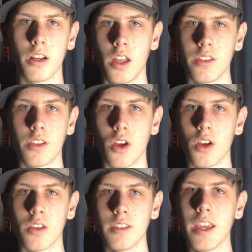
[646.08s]
So
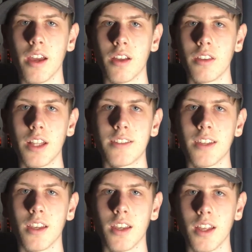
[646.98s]
yeah, that's
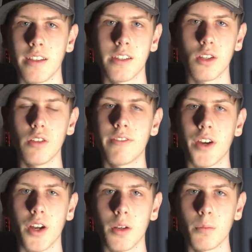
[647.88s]
it. It's a good
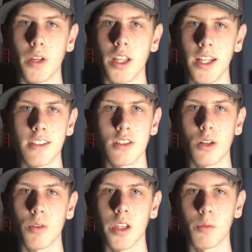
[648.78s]
phone, but it's not
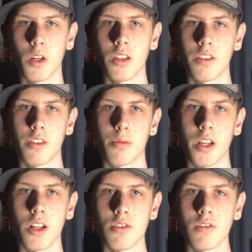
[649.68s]
really worth the
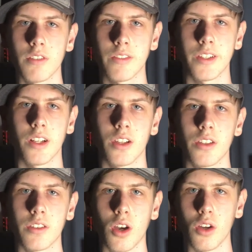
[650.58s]

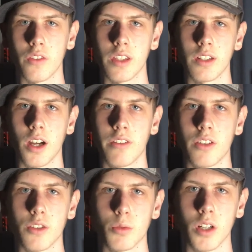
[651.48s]
$350 over the
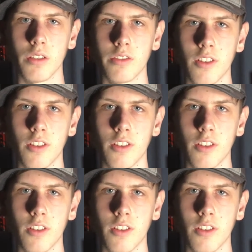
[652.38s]
iPhone 12.